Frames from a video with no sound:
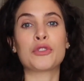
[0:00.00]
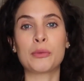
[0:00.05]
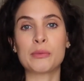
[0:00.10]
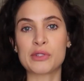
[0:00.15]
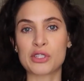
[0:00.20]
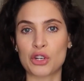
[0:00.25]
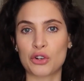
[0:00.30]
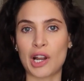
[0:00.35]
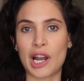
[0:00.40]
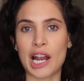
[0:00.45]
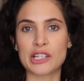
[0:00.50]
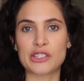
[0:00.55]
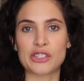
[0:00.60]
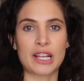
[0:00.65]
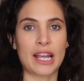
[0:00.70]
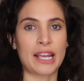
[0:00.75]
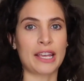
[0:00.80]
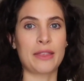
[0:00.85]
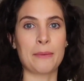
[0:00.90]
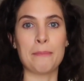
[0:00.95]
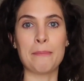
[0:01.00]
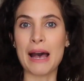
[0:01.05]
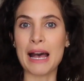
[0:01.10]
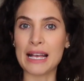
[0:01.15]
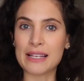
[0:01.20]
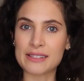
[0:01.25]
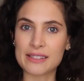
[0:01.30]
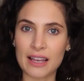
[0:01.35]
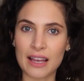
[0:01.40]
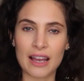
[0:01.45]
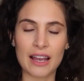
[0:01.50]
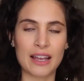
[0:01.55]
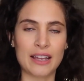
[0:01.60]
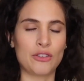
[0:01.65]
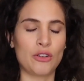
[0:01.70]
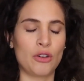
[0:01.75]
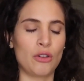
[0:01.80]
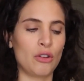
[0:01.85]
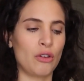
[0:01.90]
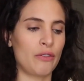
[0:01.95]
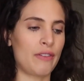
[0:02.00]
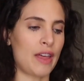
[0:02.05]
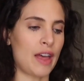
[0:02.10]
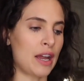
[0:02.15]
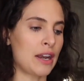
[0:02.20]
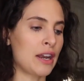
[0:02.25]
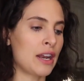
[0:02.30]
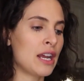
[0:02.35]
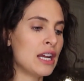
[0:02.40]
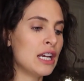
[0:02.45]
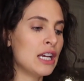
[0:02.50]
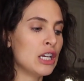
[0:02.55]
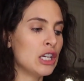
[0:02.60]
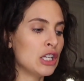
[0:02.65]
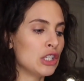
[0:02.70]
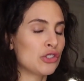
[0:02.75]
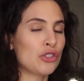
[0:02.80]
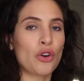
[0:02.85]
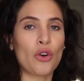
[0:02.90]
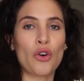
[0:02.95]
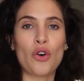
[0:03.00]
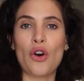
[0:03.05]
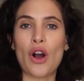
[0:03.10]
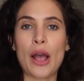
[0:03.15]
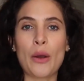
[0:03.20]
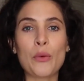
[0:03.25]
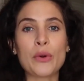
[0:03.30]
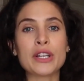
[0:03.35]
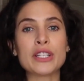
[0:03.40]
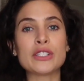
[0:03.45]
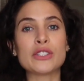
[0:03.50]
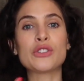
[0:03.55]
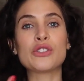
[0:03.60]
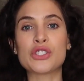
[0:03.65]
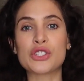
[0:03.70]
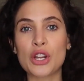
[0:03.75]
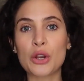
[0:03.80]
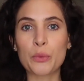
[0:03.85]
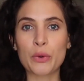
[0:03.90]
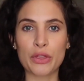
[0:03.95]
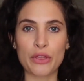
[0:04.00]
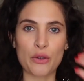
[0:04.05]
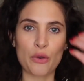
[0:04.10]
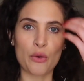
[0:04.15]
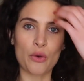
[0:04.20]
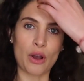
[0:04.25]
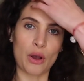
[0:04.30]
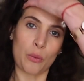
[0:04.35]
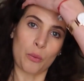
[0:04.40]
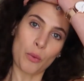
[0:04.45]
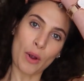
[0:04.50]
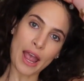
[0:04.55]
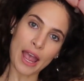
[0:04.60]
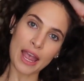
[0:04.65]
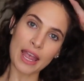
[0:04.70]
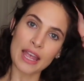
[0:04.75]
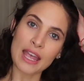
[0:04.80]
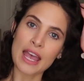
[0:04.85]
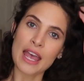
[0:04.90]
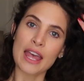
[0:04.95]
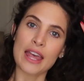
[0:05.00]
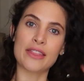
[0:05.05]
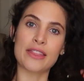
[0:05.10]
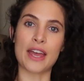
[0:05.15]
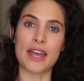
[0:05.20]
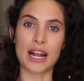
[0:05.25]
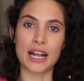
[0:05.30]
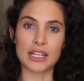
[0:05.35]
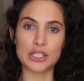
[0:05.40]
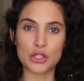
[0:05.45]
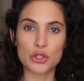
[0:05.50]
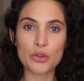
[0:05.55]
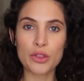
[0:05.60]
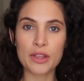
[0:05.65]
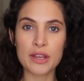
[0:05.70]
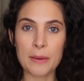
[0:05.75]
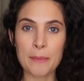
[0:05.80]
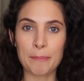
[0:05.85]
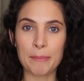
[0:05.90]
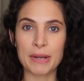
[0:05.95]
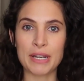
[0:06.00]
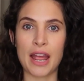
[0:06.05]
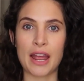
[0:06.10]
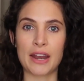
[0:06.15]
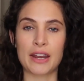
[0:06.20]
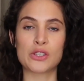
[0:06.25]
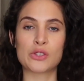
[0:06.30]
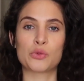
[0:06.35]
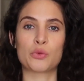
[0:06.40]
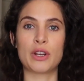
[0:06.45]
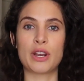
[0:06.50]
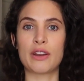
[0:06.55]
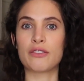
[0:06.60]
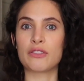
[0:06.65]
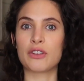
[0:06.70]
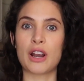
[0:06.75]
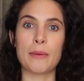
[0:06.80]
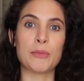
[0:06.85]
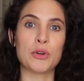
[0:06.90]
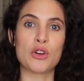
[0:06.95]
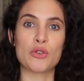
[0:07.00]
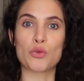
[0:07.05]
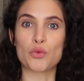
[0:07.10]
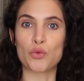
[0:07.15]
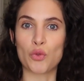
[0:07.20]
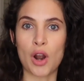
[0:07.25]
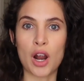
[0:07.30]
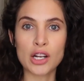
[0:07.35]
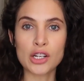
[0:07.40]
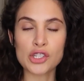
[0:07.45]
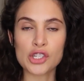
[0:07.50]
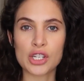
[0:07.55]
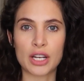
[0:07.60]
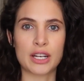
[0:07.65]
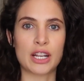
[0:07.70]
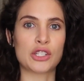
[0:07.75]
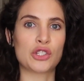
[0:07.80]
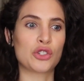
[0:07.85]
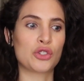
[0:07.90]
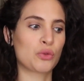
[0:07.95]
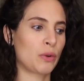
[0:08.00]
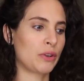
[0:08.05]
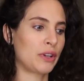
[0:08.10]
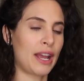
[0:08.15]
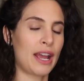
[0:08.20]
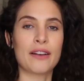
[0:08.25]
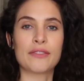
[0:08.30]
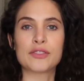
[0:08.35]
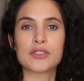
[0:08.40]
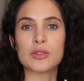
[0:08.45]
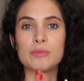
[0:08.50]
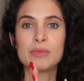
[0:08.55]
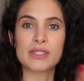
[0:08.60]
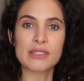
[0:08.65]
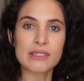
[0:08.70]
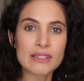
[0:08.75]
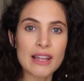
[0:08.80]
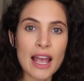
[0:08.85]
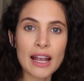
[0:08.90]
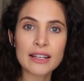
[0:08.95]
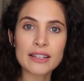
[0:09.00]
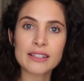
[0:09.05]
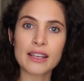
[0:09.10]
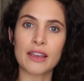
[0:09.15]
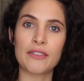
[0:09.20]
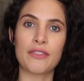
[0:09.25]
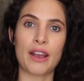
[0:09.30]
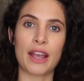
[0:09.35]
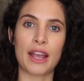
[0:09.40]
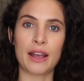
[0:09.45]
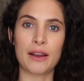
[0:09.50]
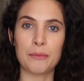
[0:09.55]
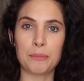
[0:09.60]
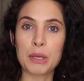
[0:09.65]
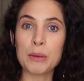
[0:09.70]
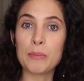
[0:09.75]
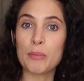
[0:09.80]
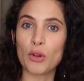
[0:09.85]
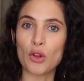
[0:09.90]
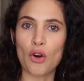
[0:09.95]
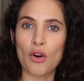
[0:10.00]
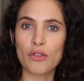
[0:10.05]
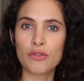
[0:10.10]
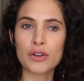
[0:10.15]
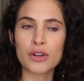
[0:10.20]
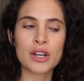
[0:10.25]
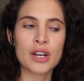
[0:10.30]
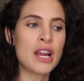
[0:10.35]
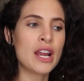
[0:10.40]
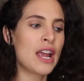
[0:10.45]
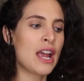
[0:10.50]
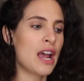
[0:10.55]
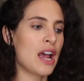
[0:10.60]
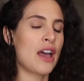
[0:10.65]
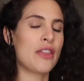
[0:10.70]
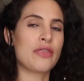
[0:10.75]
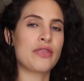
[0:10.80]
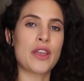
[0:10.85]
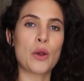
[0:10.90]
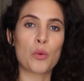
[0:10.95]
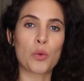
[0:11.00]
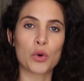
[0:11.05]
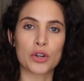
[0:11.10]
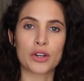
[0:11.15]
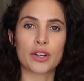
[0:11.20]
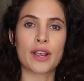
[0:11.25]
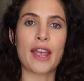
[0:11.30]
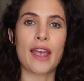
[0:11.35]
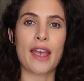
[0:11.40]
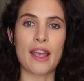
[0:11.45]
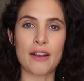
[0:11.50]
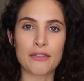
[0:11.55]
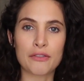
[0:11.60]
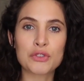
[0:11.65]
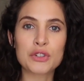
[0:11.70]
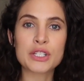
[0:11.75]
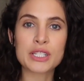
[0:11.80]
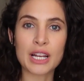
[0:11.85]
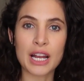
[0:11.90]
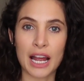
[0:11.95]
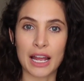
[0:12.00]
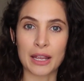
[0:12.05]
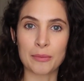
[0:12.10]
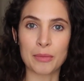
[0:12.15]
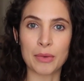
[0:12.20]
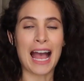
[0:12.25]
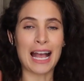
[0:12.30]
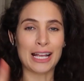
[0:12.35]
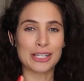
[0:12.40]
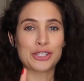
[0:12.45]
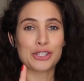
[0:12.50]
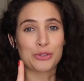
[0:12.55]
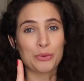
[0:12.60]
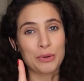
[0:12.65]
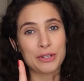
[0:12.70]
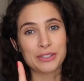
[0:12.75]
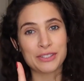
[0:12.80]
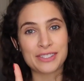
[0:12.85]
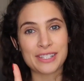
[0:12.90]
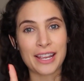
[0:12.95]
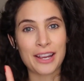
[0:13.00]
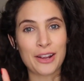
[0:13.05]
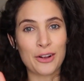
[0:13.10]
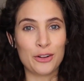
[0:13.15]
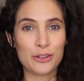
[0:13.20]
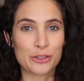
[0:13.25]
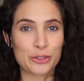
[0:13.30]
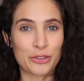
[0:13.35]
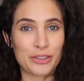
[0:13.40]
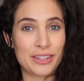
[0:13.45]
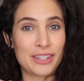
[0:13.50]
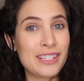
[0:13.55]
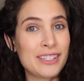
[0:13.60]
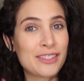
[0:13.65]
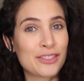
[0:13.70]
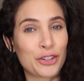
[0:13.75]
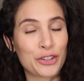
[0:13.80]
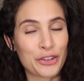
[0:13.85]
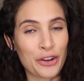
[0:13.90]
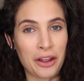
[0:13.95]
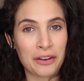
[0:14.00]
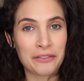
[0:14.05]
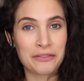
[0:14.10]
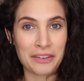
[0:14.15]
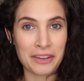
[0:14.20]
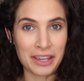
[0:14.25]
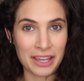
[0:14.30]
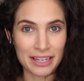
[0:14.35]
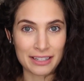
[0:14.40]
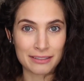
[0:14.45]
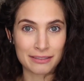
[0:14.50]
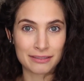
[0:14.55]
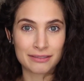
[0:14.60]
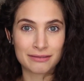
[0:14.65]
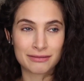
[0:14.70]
from scratch, like the masa and all of that. So I wanted to share with you a way that I do the empanadas whenever I'm on a rush and I just want to have some snack if I have people over, and they work every time. I just wanted to say also, these are not vegan,